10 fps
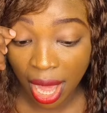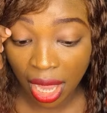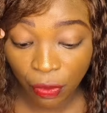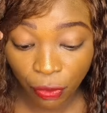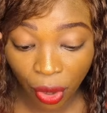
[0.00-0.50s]

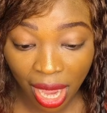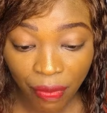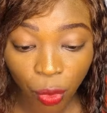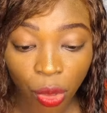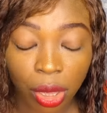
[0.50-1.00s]
And for
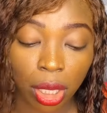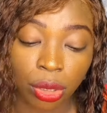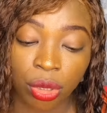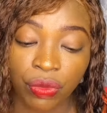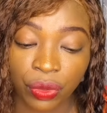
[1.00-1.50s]
every
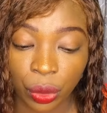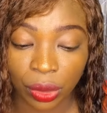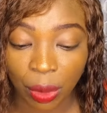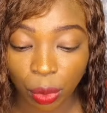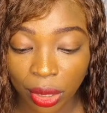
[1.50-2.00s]
1,000
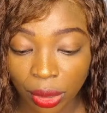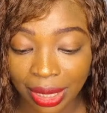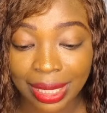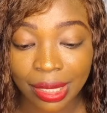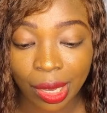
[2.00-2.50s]
views, I'm going to
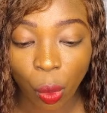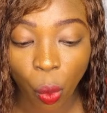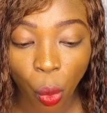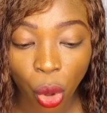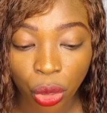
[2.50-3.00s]
get
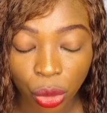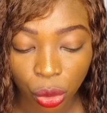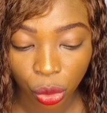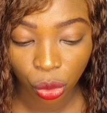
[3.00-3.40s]
$1.